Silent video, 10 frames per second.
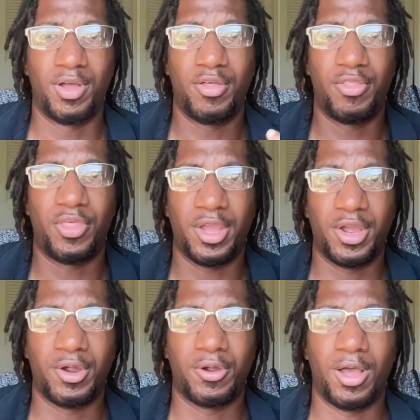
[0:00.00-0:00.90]

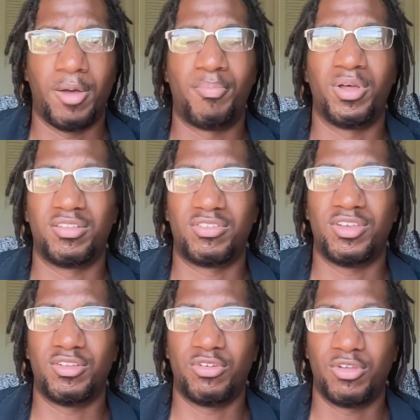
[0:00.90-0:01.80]
their
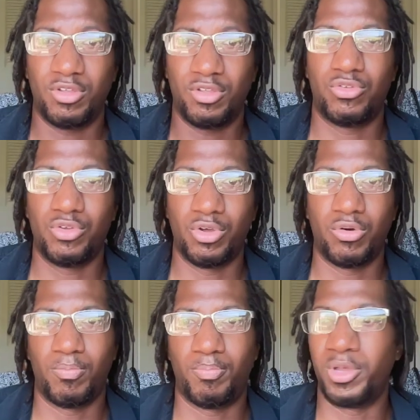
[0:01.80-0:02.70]
ability to
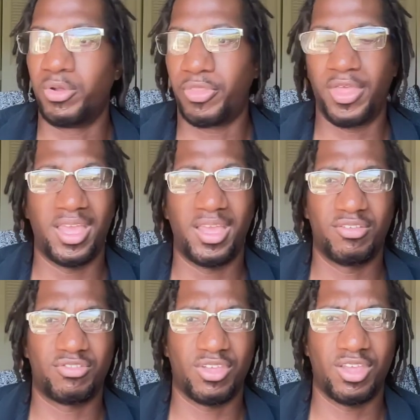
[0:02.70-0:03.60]
build
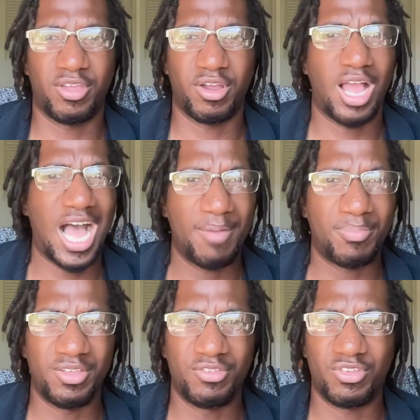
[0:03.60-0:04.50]
things, and their
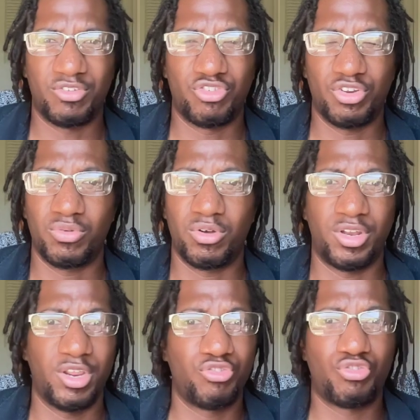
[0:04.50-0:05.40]
hobbies in general,
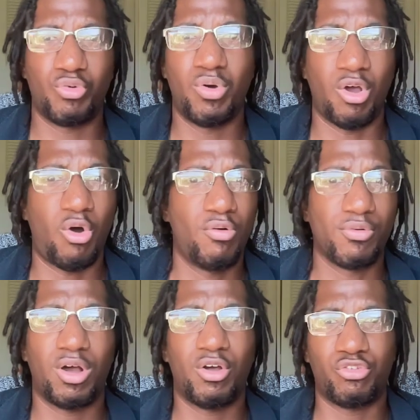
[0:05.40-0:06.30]
and their joy,
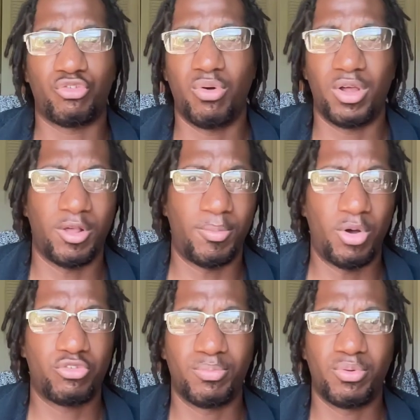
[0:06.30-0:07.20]
overall joy, the
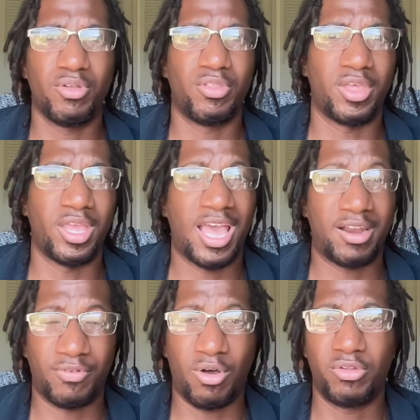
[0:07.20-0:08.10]
most important thing out
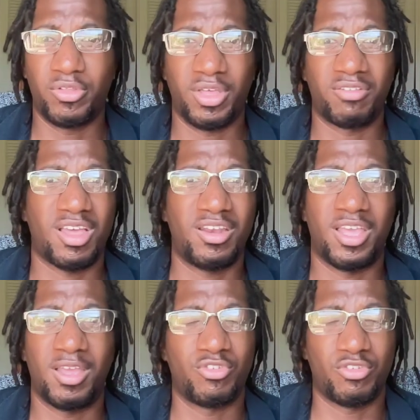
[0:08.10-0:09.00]
of all the things I
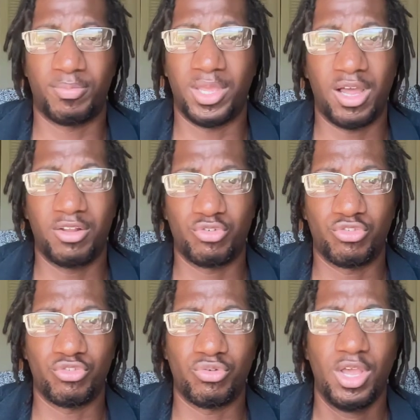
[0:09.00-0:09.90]
named, just be honest
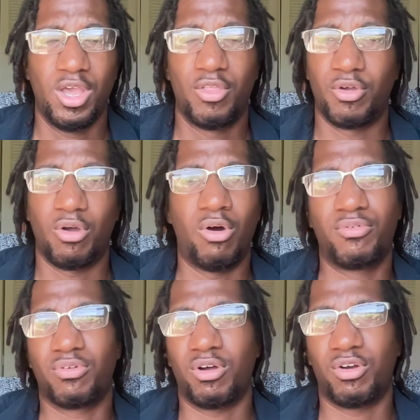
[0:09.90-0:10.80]
with you, their
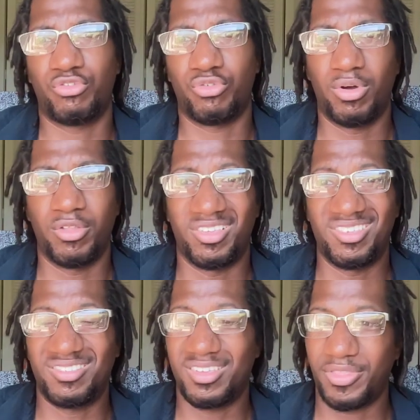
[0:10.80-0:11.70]
overall joy.
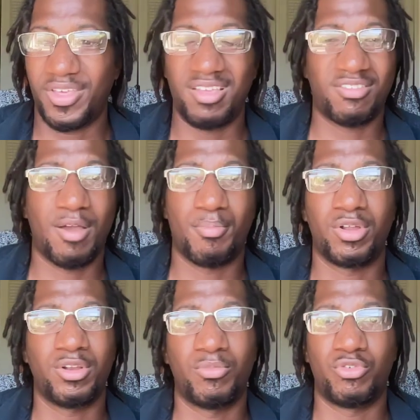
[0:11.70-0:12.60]
These are the things that
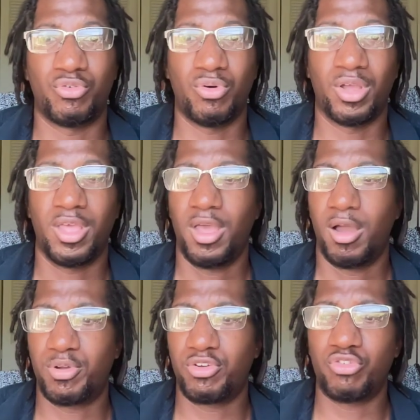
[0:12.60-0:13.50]
bring them joy.
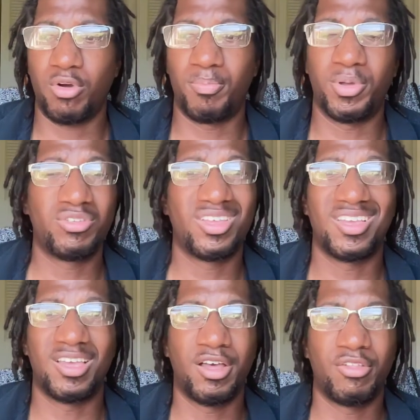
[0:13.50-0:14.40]
Pretty sure
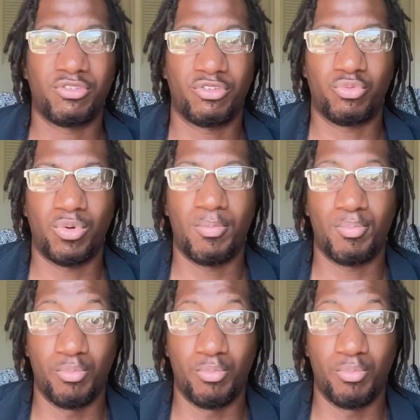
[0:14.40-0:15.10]
building guns is what